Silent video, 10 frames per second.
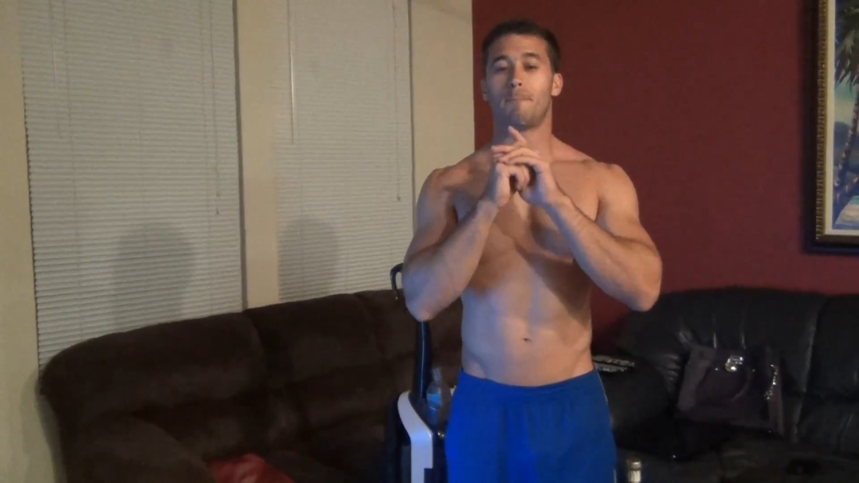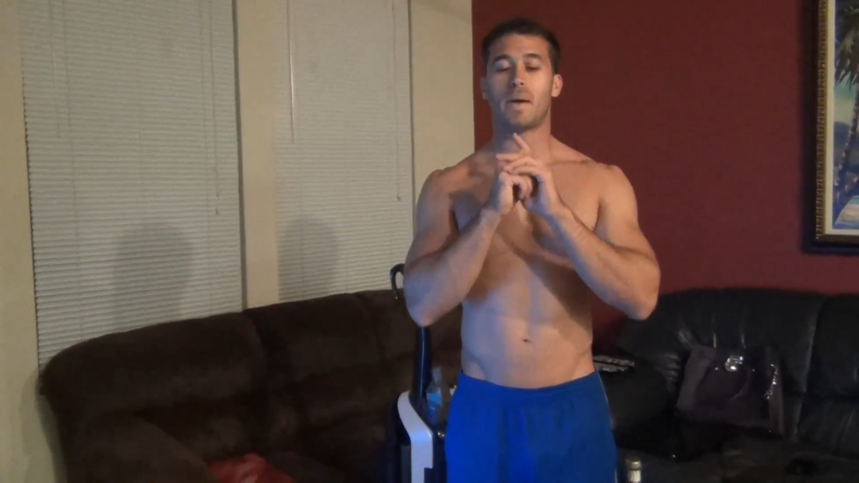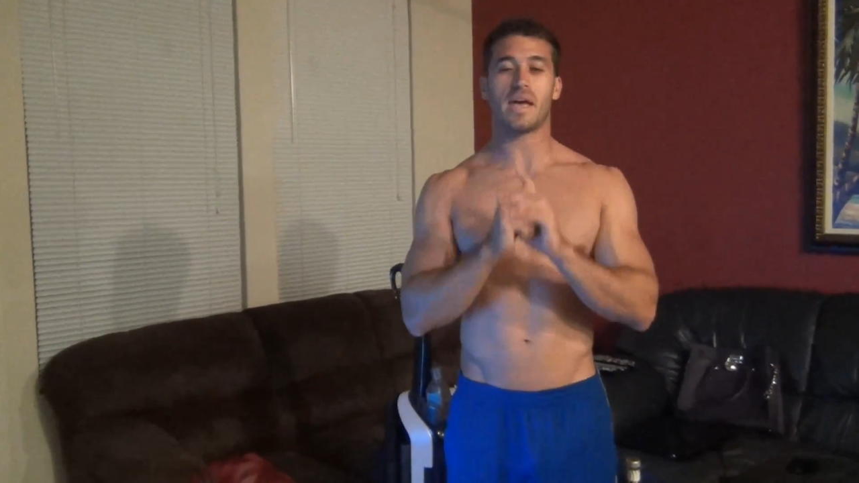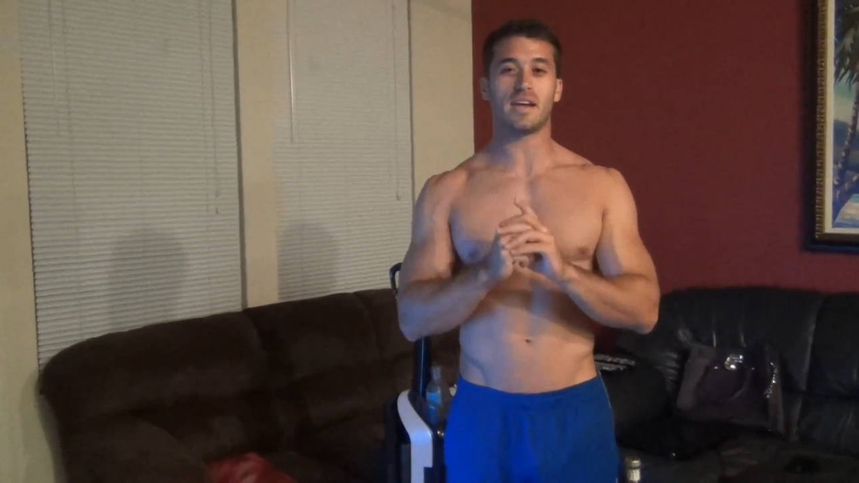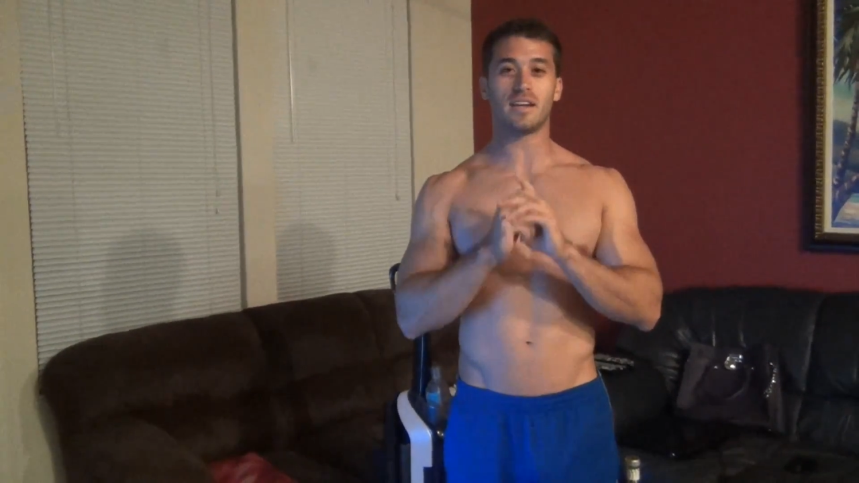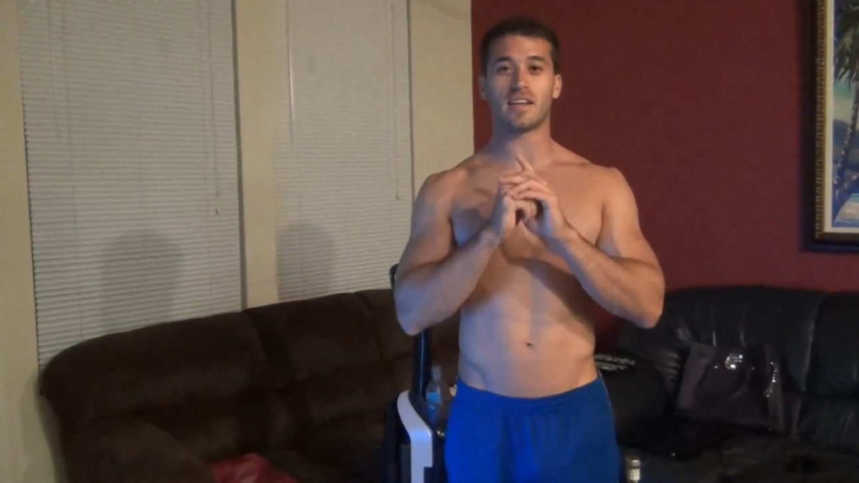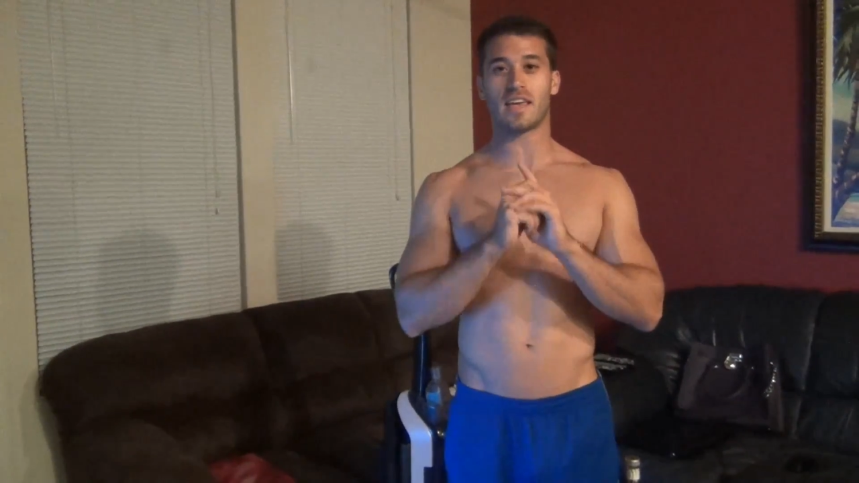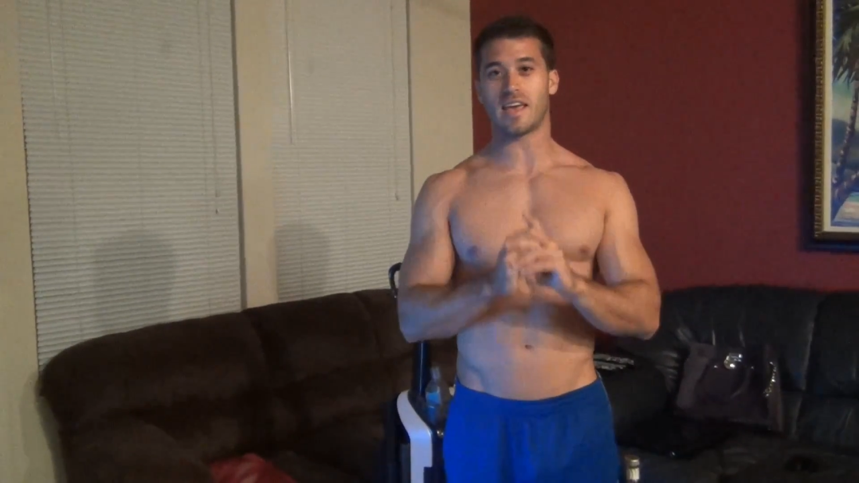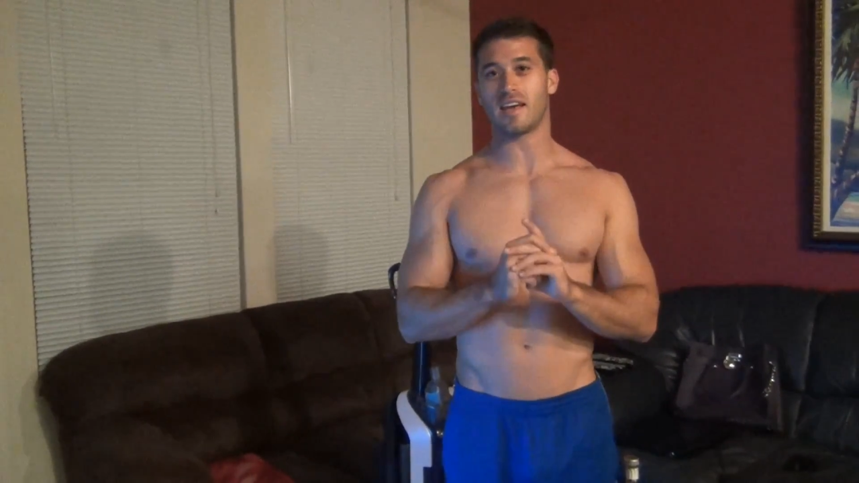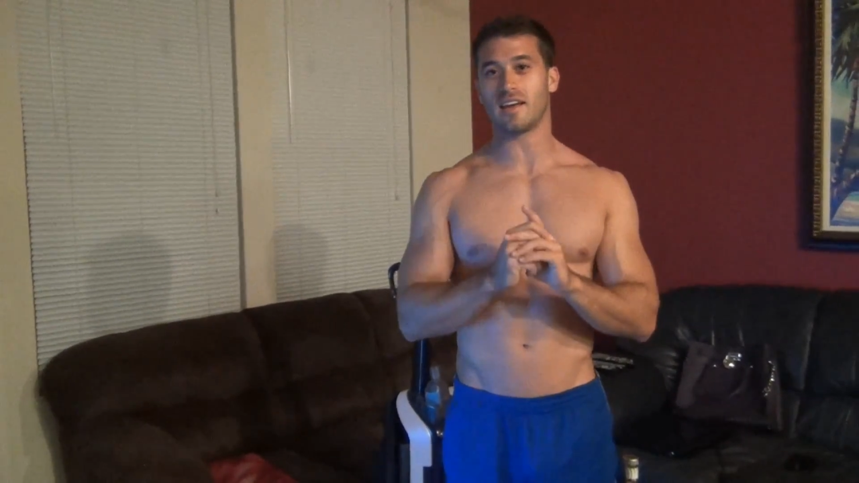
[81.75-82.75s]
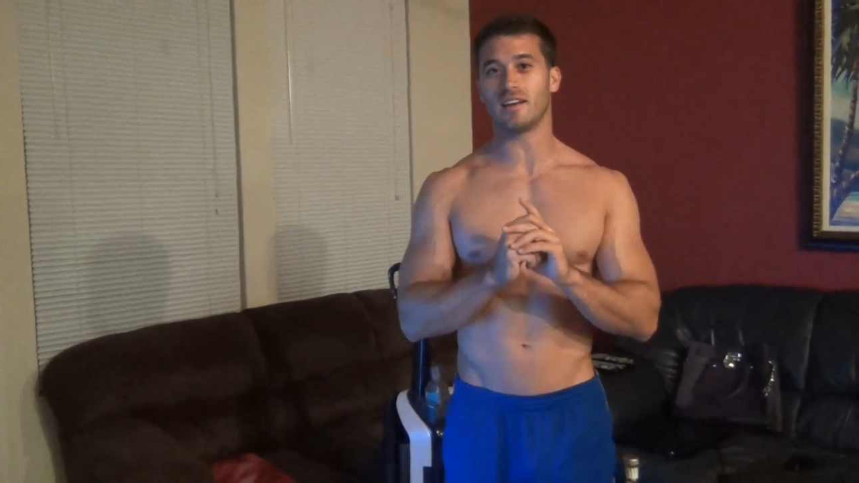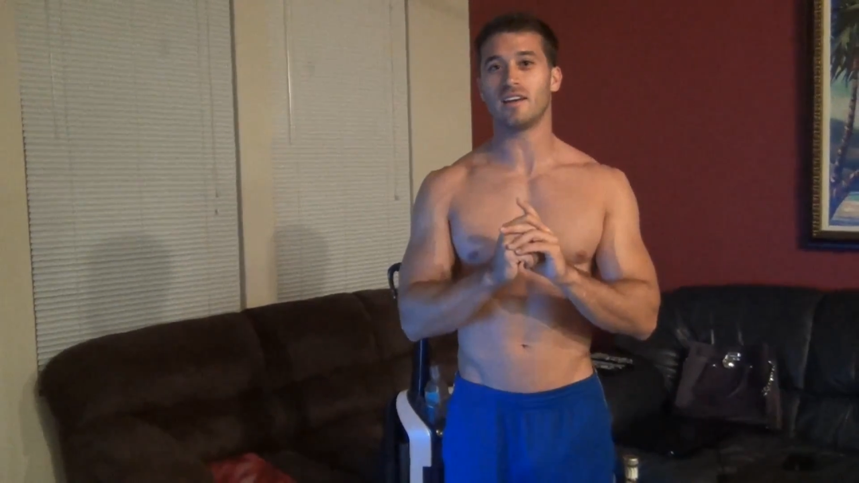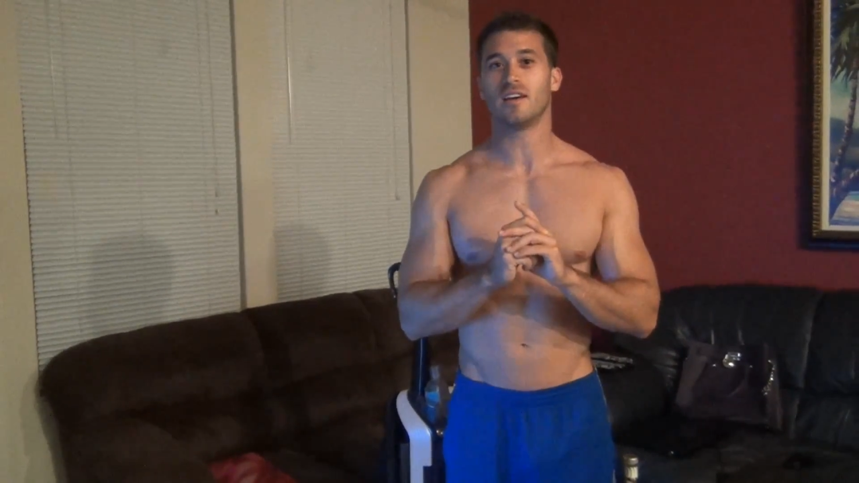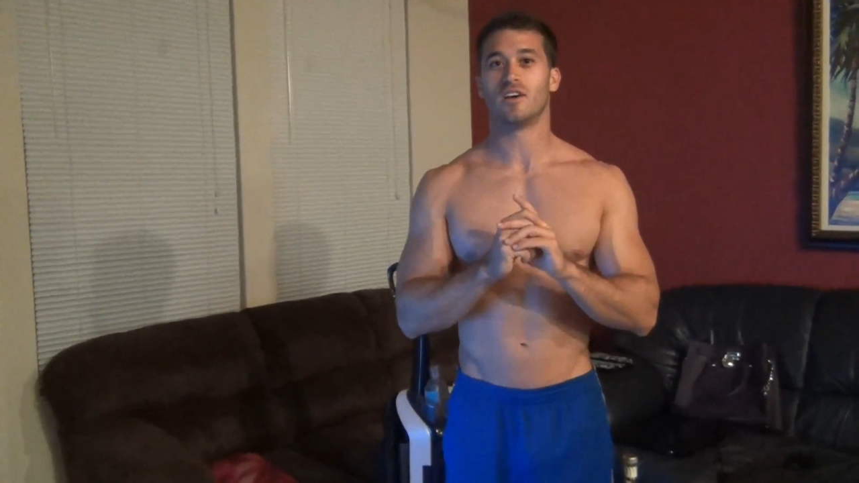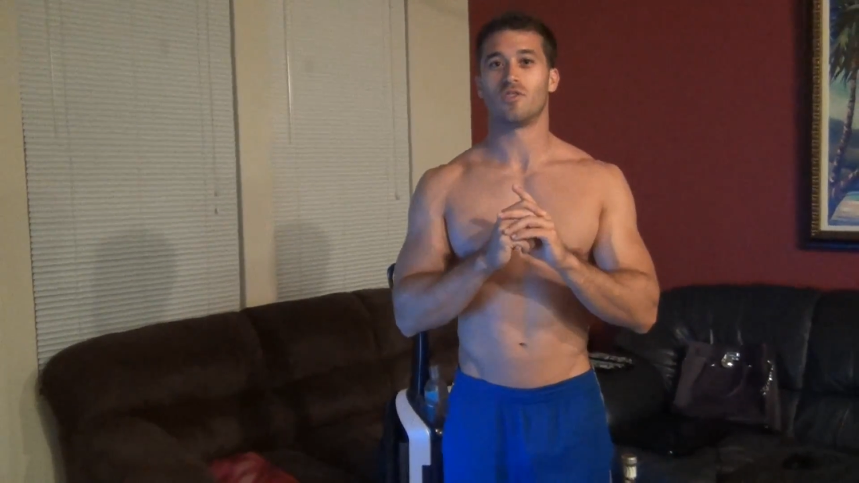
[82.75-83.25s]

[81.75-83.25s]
paint can